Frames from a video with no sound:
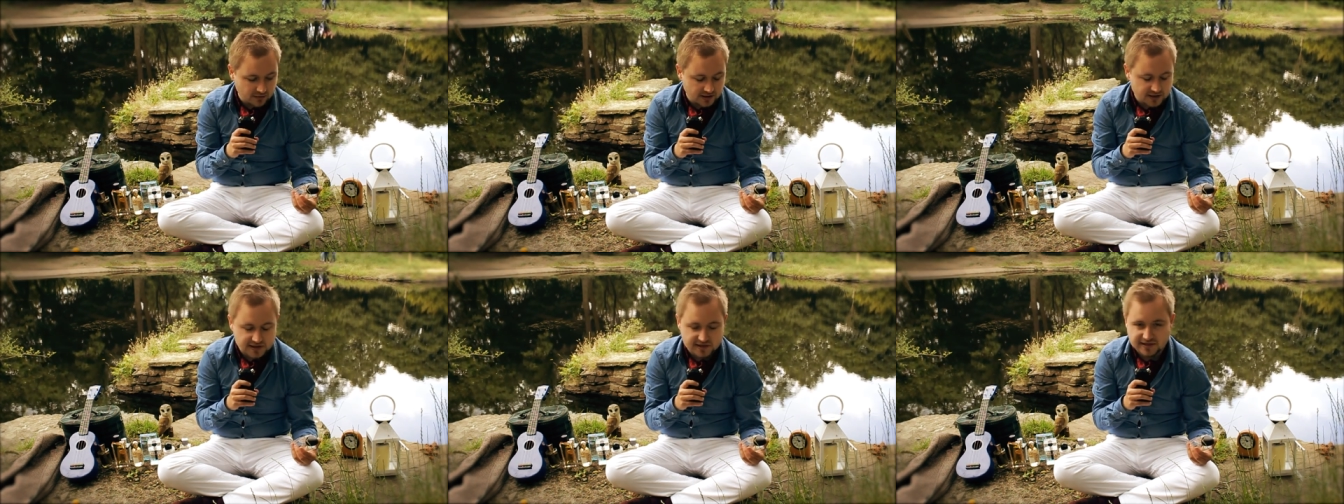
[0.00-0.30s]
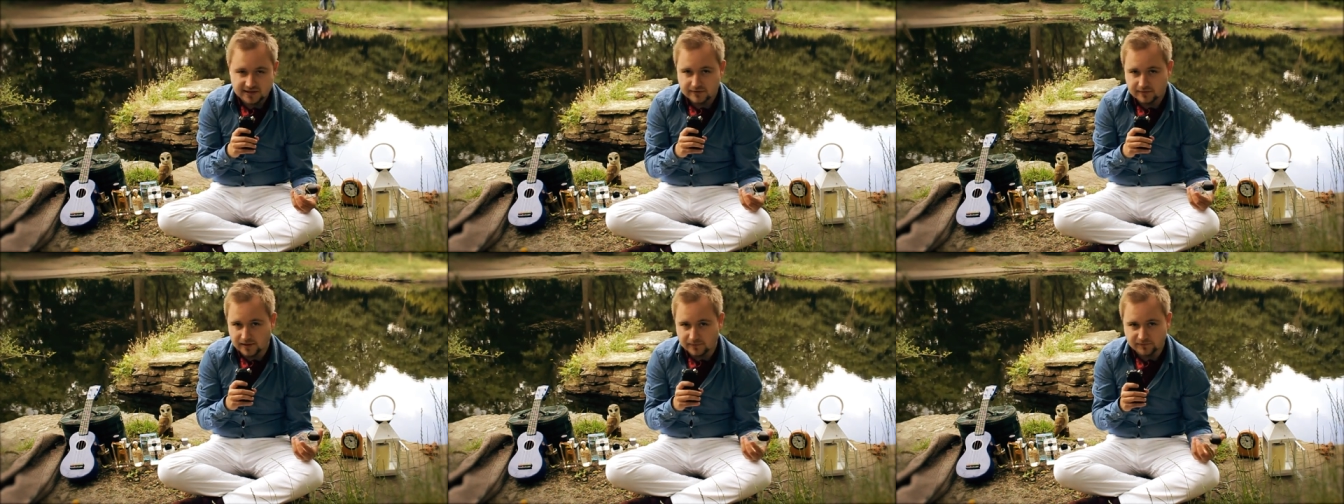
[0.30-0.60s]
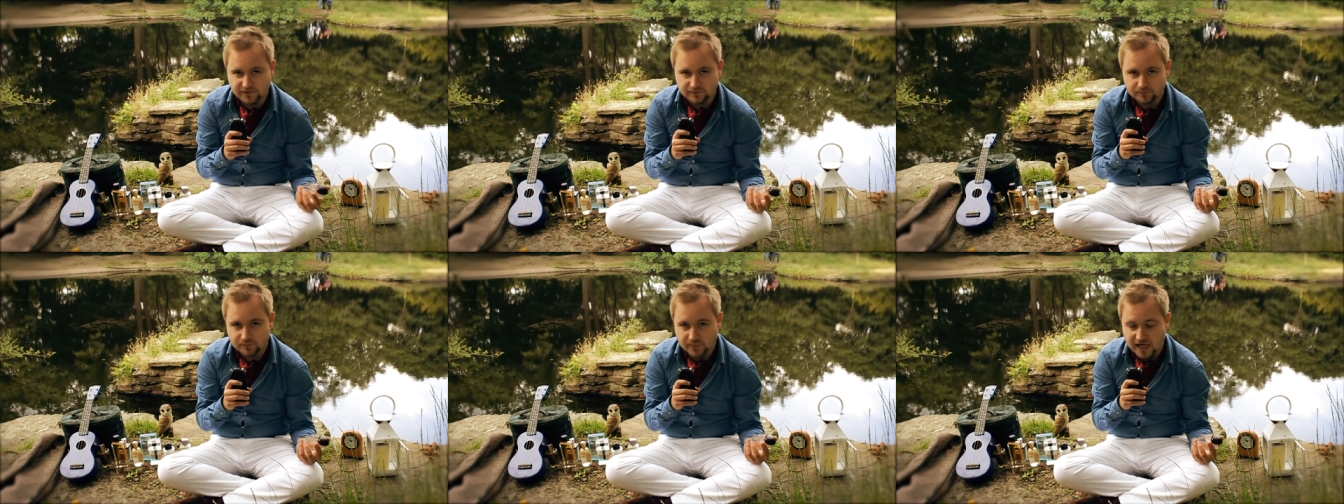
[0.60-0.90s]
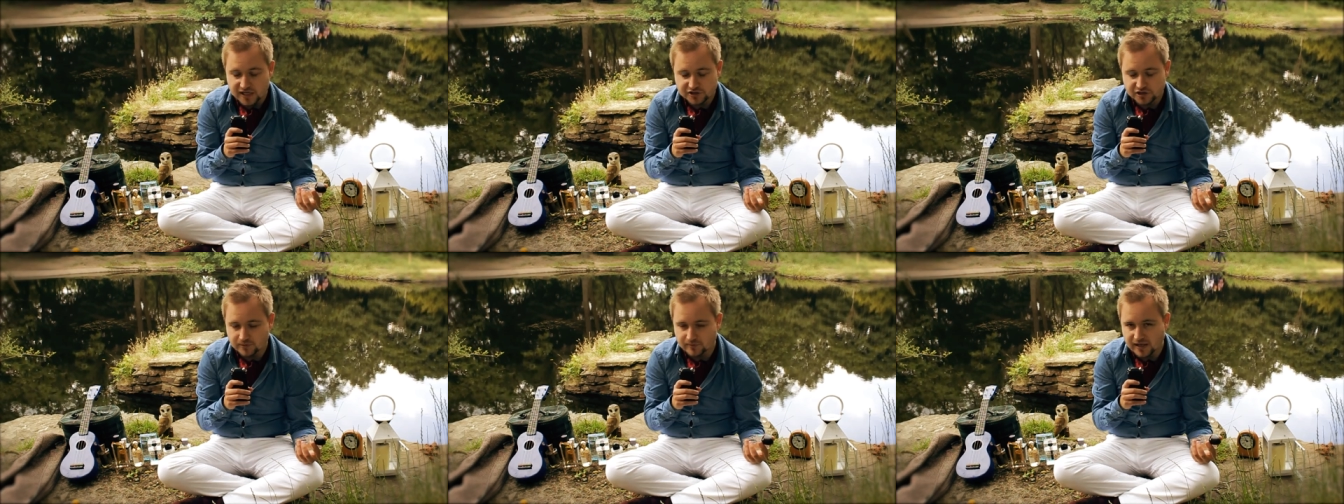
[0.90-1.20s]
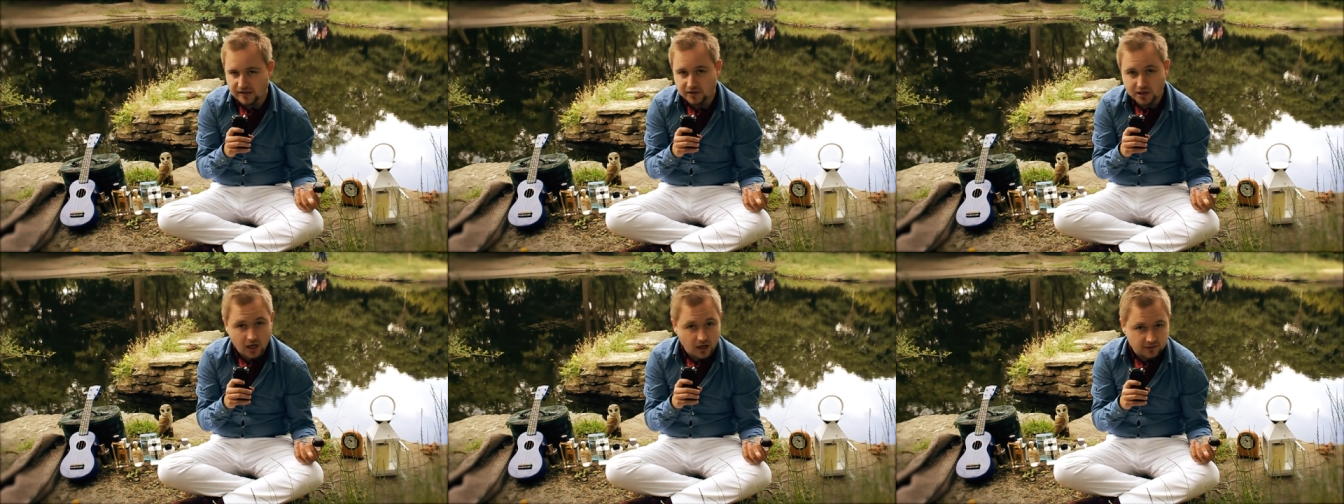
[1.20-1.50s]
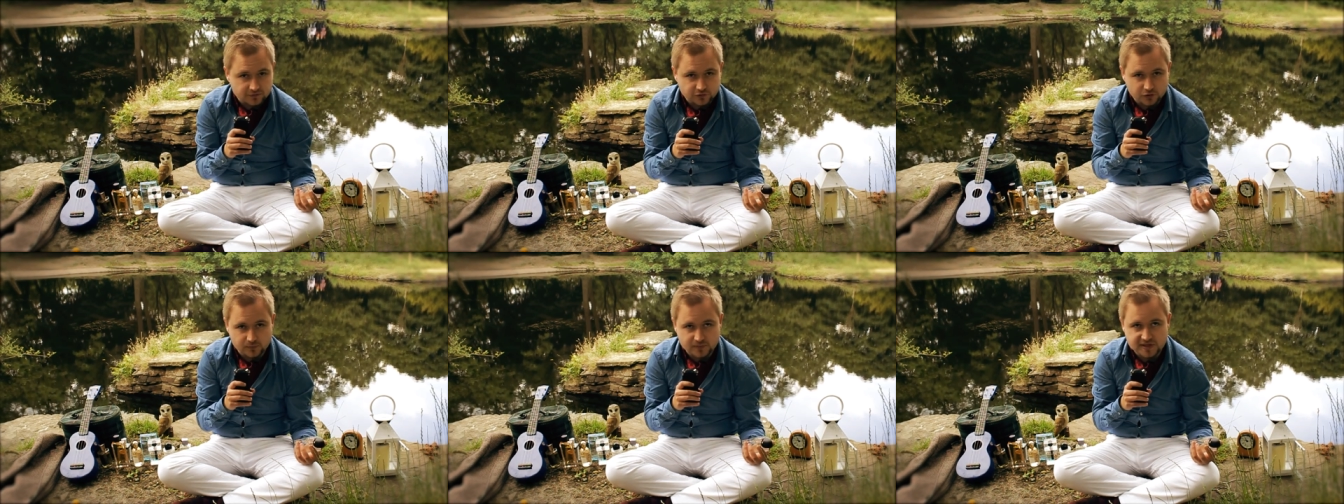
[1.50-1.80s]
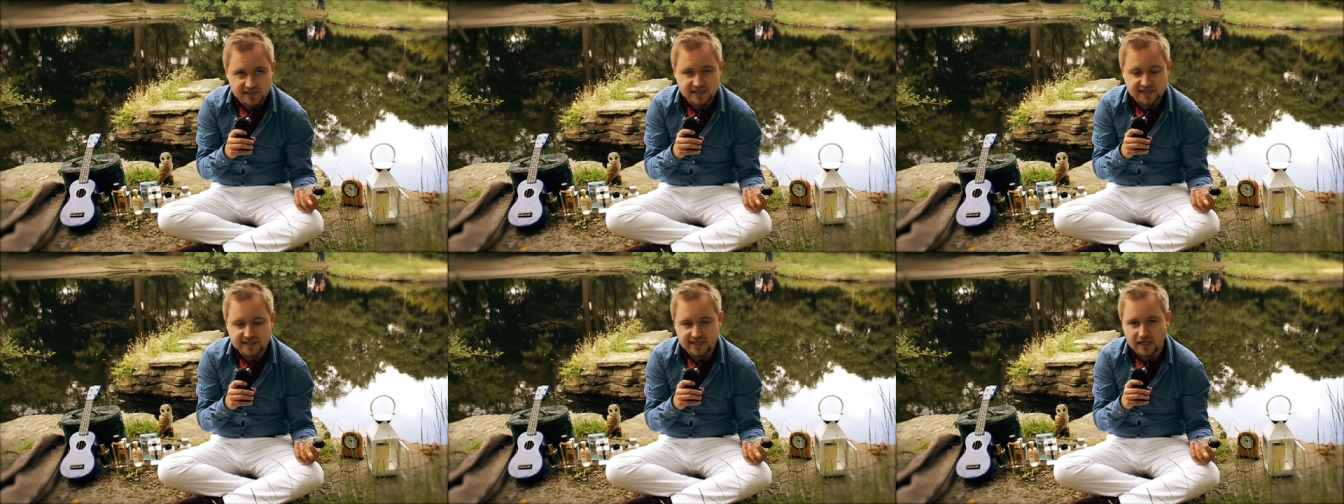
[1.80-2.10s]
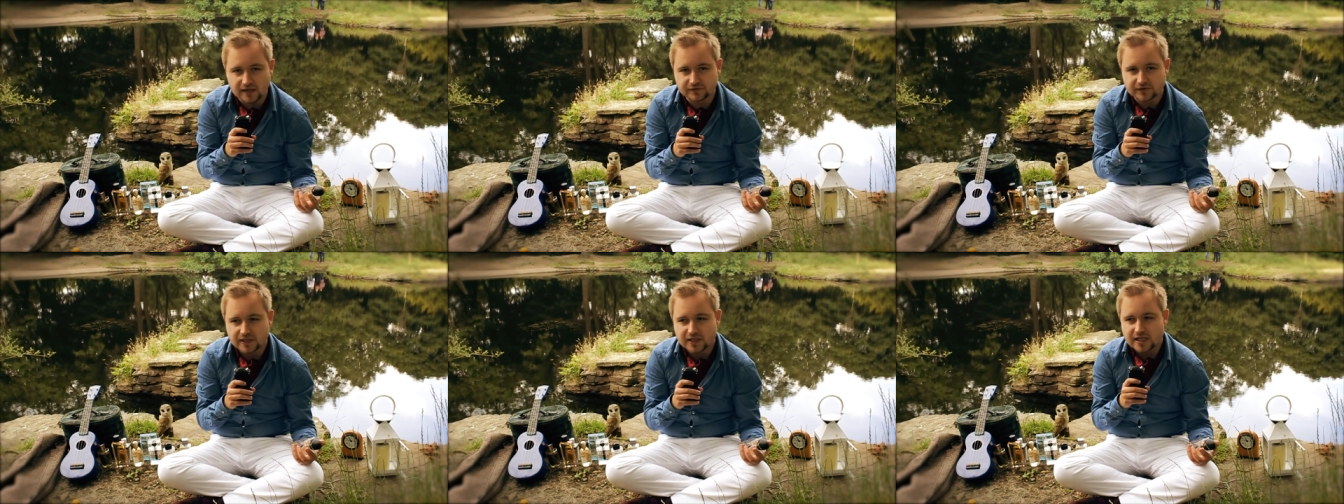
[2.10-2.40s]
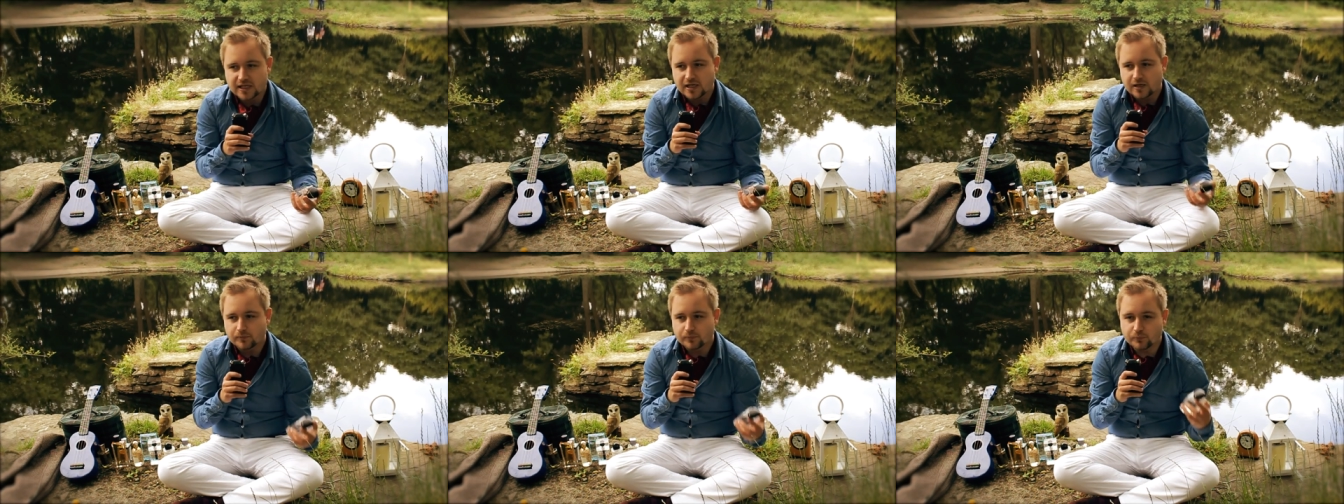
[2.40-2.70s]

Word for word: I just I'm passionate about the art form as itself.